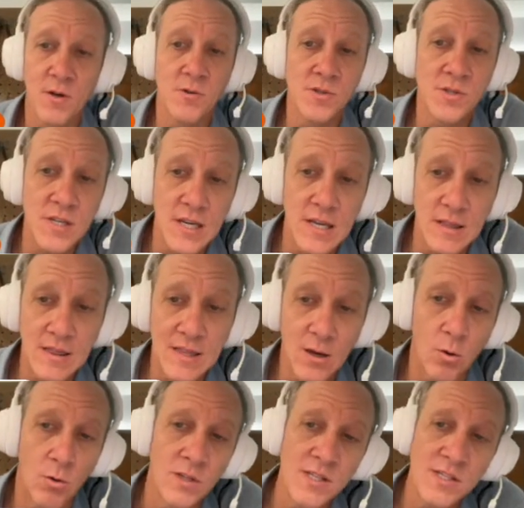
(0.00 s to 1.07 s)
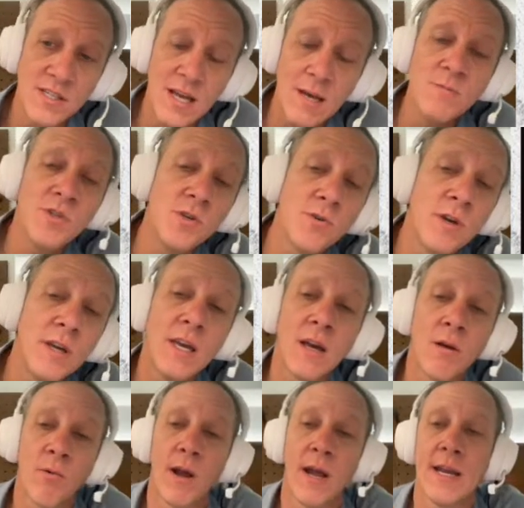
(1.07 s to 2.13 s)
and you see the only stems you can
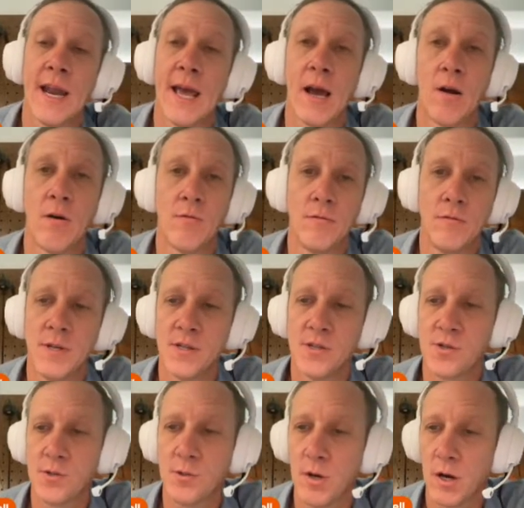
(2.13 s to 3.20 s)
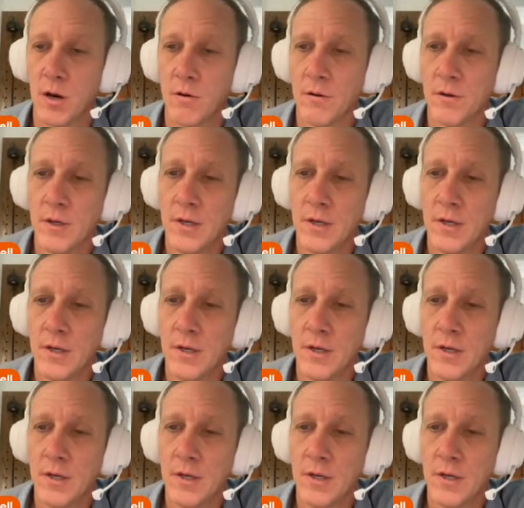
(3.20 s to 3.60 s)
get right now in Suno